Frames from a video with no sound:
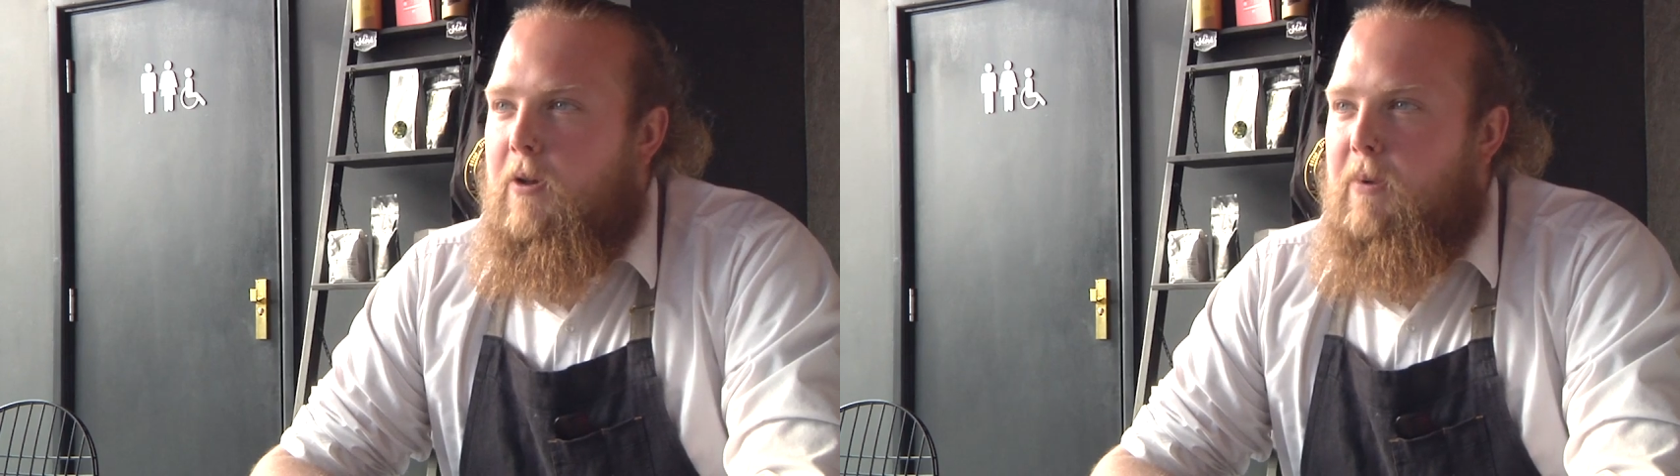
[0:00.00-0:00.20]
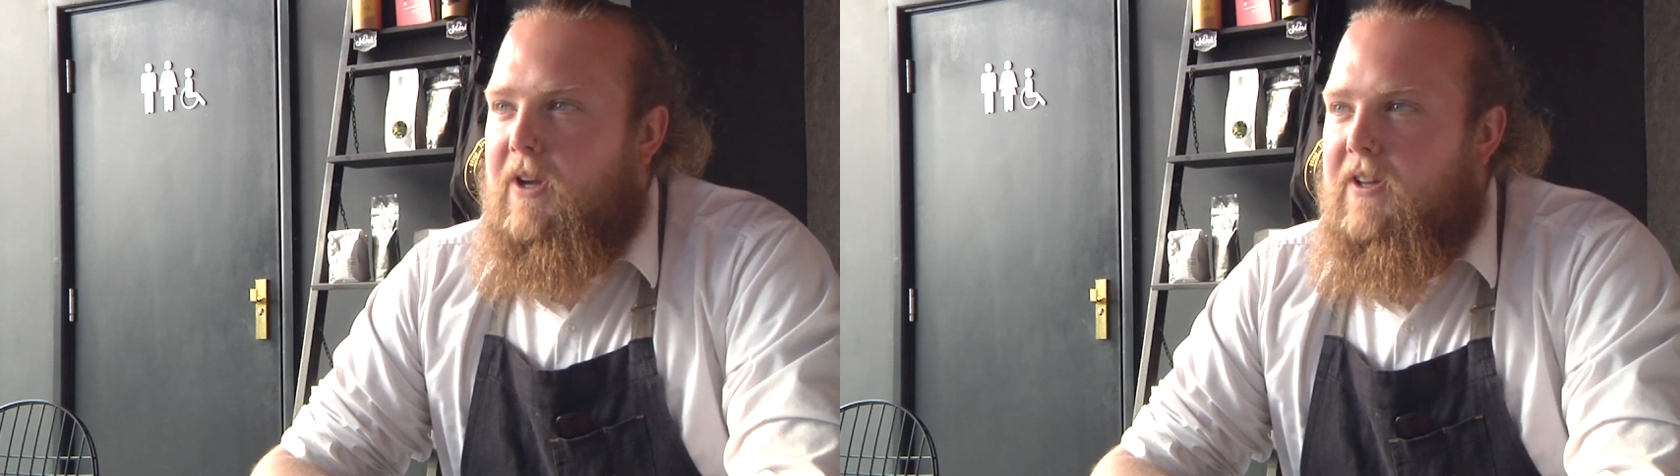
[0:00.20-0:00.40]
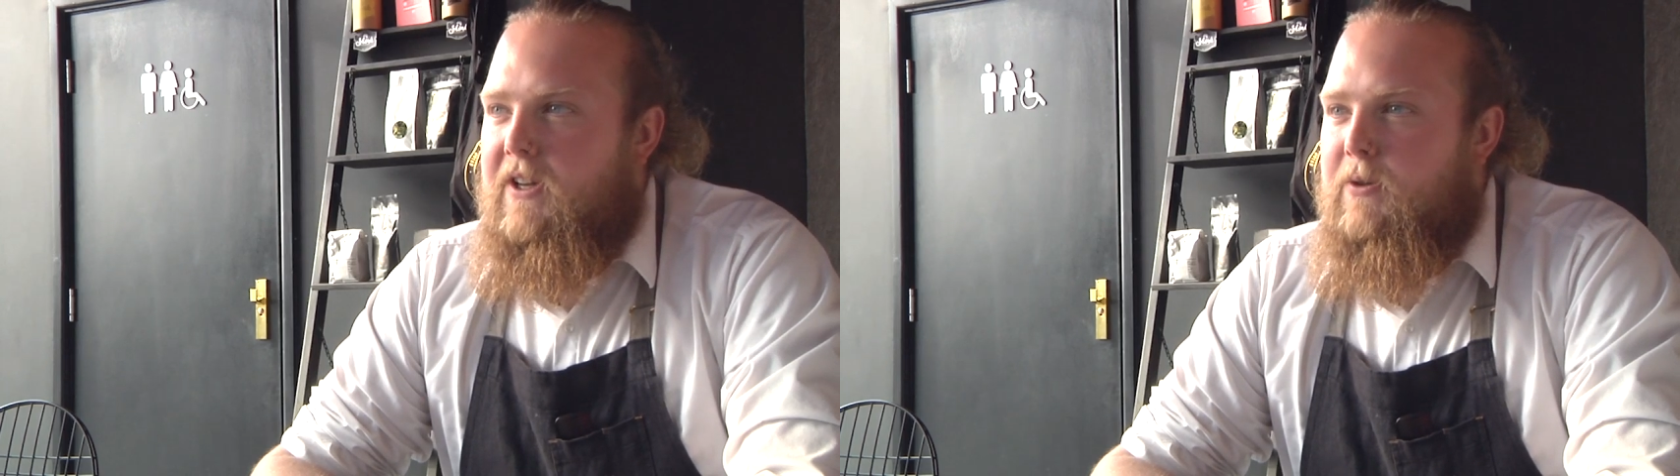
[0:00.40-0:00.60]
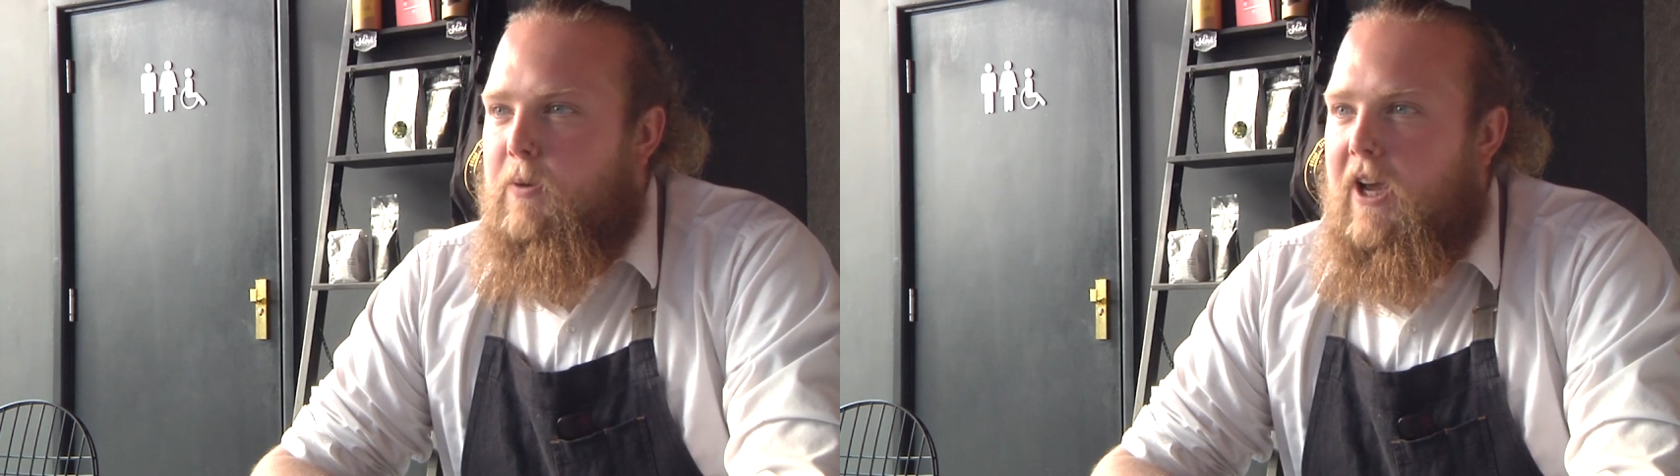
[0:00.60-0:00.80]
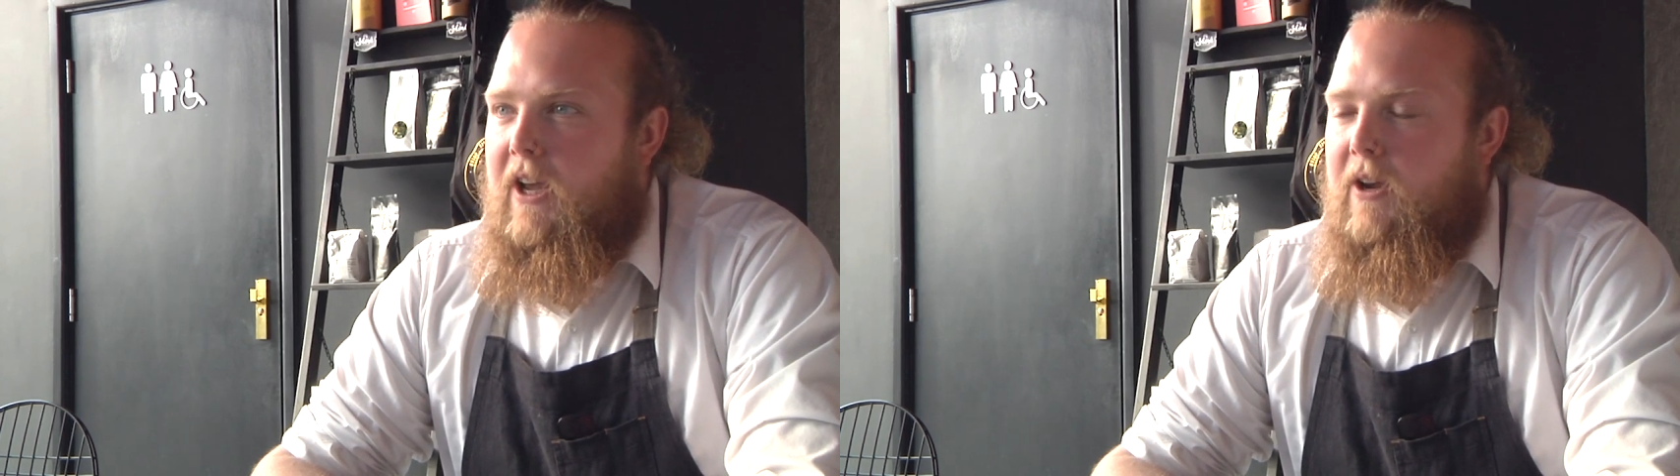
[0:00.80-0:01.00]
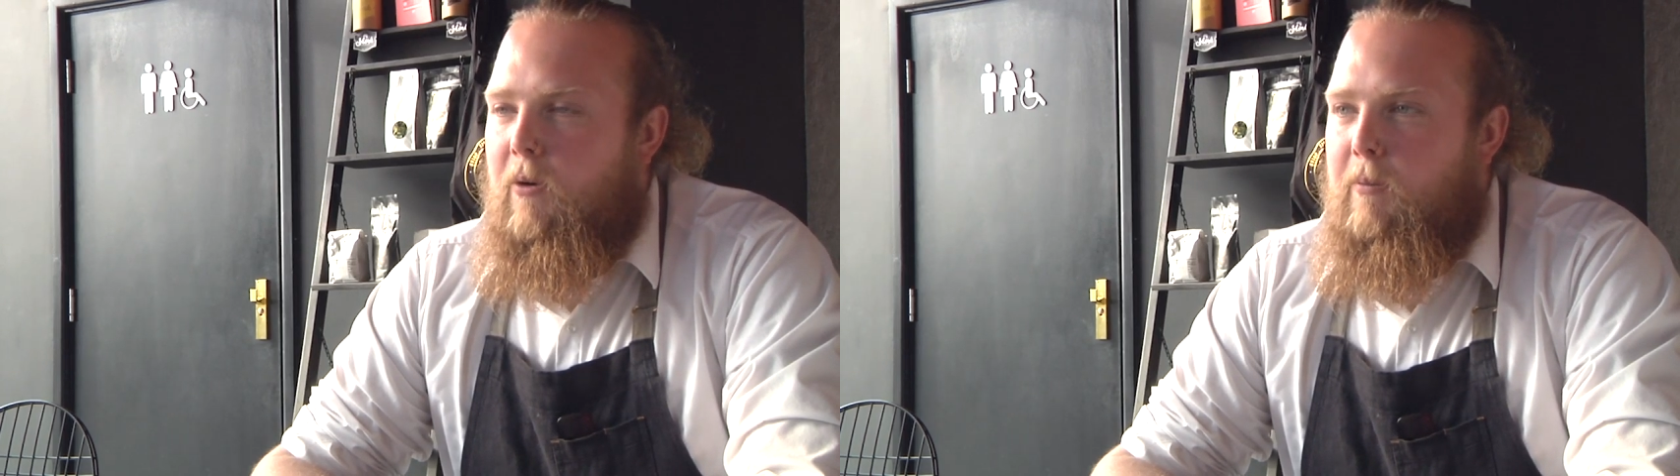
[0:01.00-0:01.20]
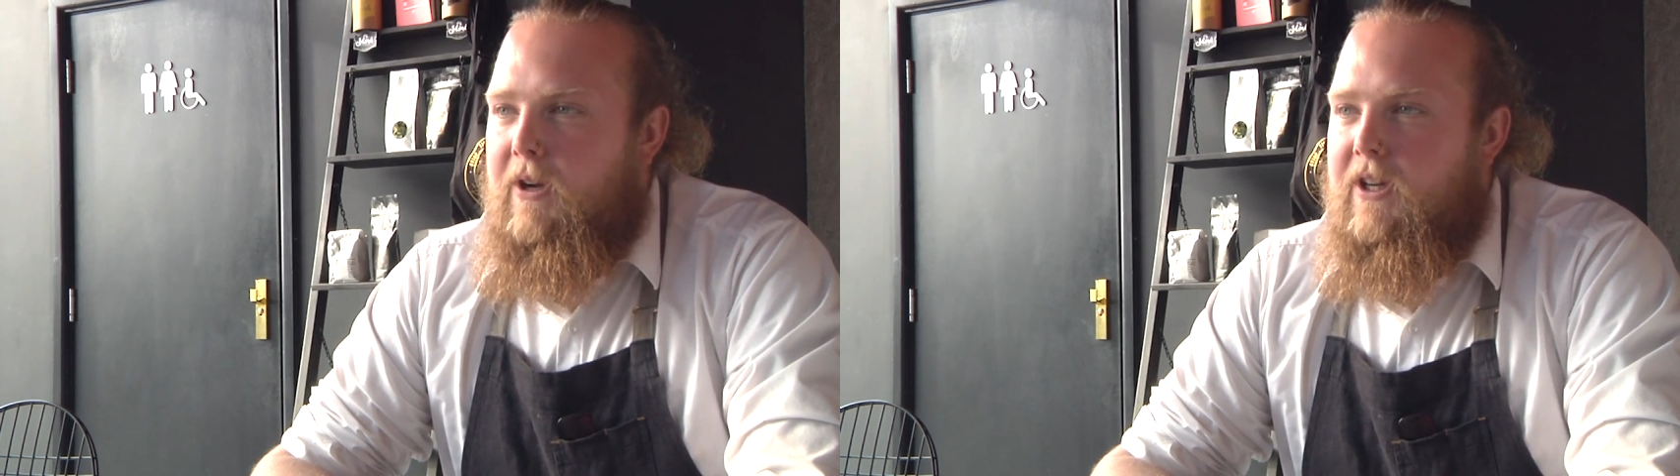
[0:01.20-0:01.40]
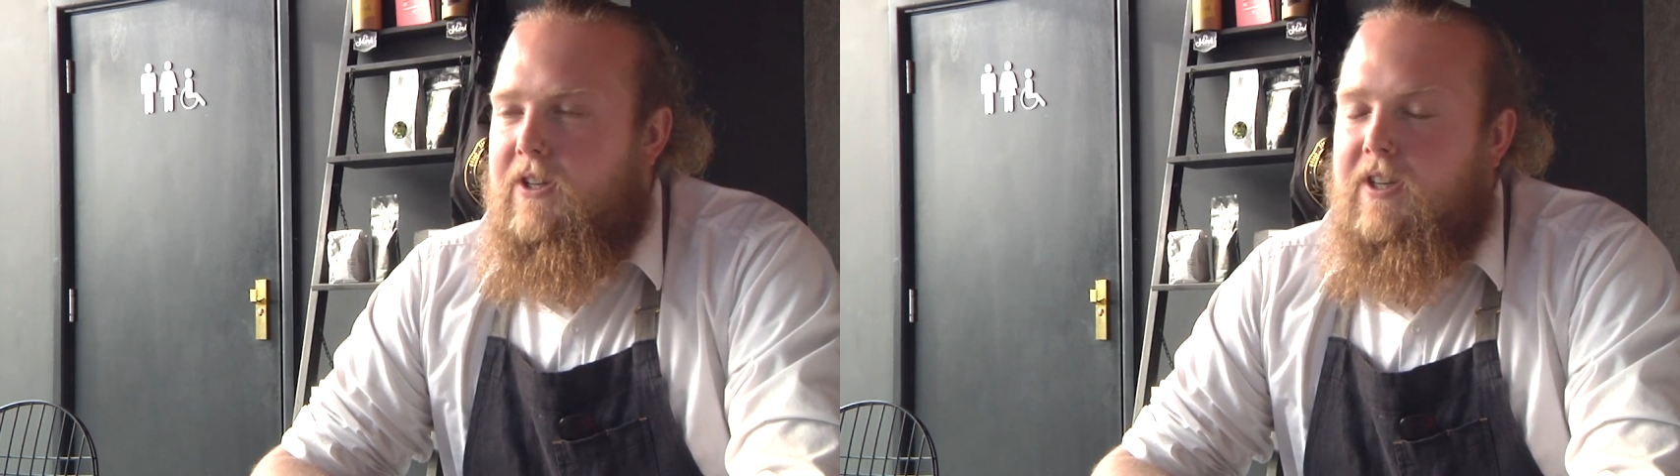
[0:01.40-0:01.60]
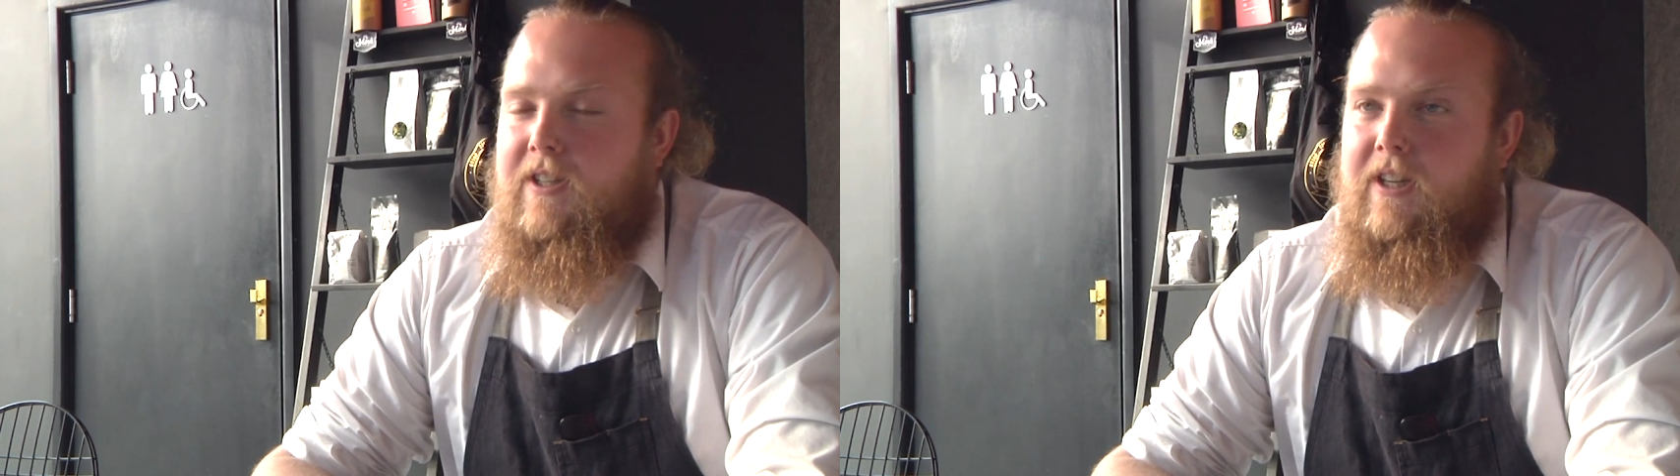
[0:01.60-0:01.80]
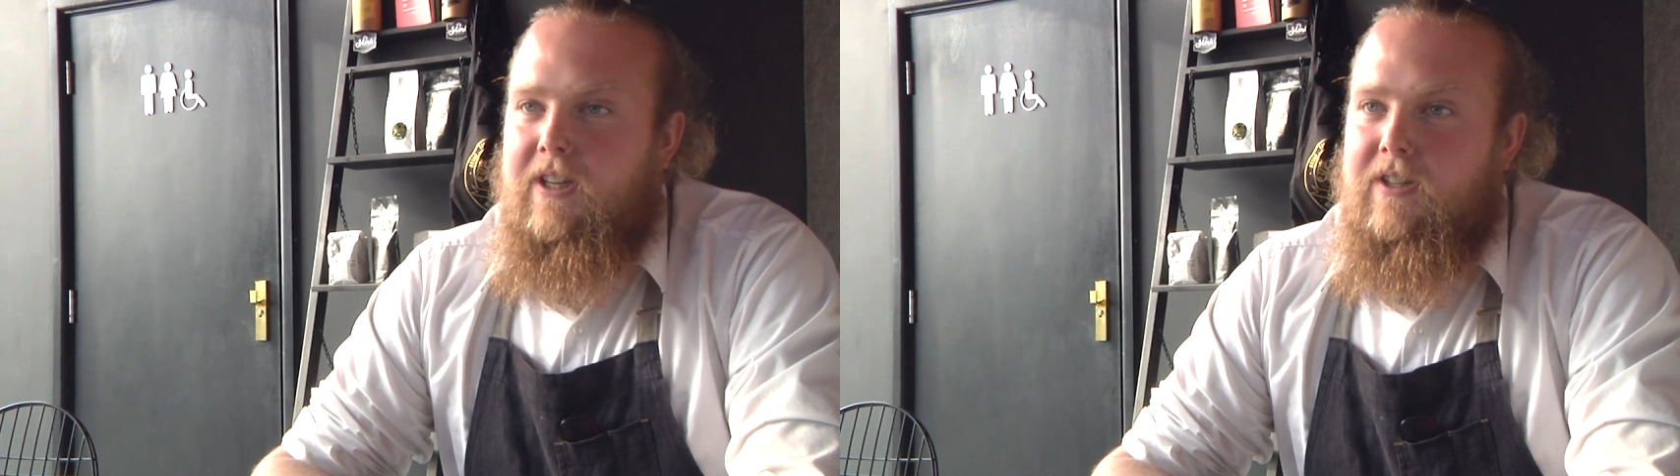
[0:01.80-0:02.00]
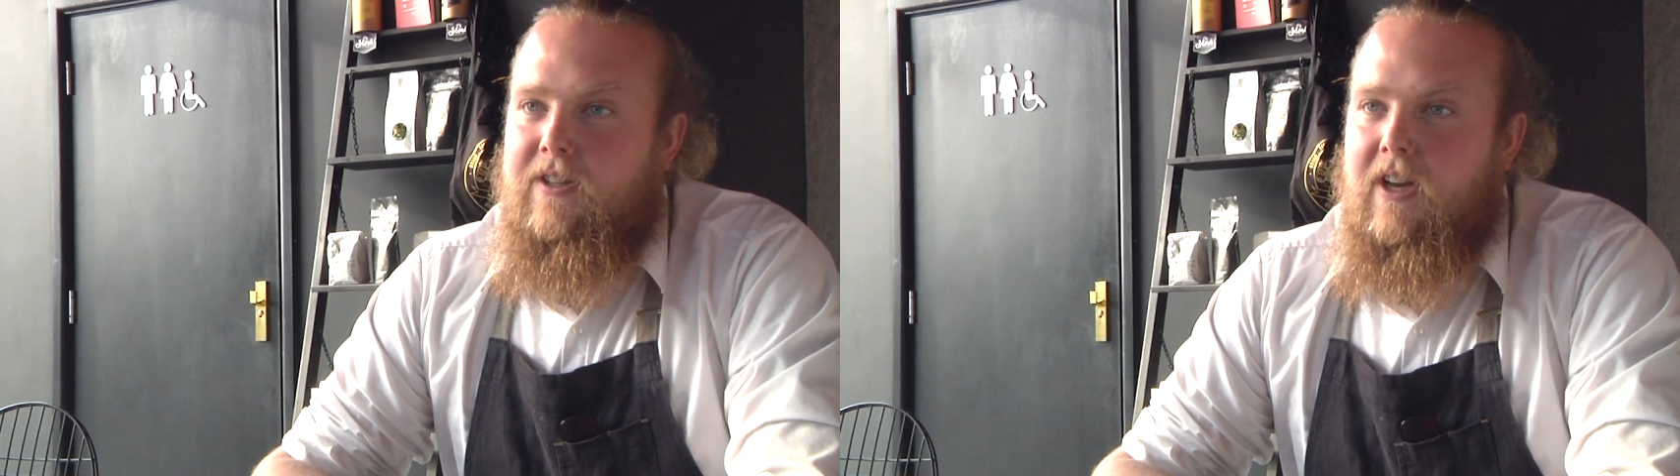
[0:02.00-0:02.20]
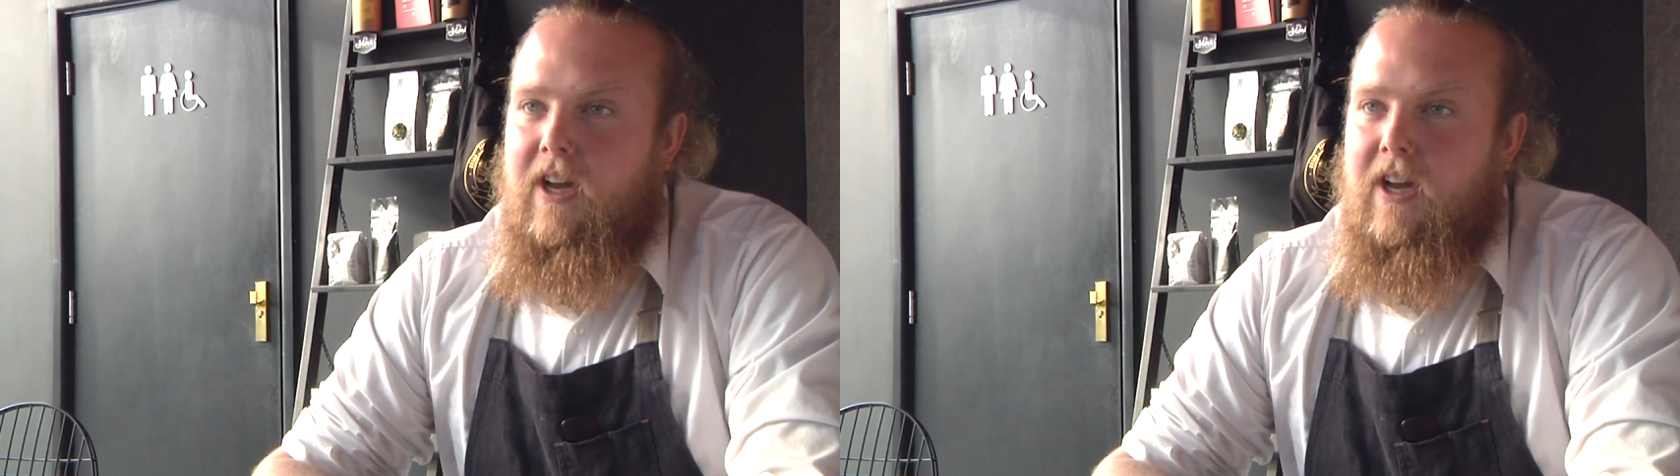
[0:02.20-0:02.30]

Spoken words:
of the big things we get here on Media City is